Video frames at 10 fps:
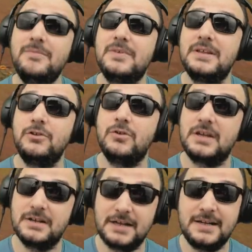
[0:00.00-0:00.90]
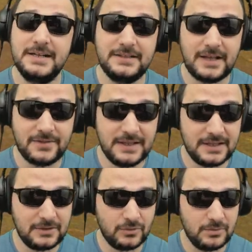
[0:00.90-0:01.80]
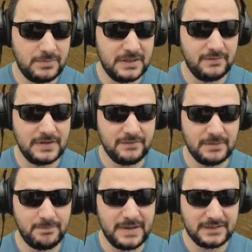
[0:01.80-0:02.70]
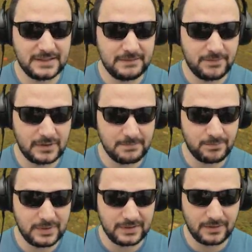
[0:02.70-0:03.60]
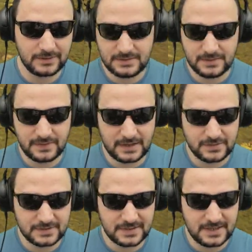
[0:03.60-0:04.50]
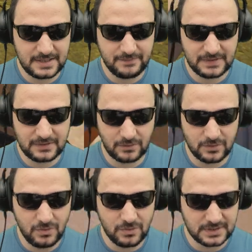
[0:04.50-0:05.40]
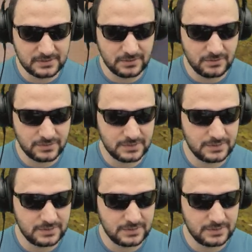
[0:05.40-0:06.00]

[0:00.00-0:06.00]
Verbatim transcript: You can run it. I think it will be even better if you can put it on, how shall I say, even on lower resolution.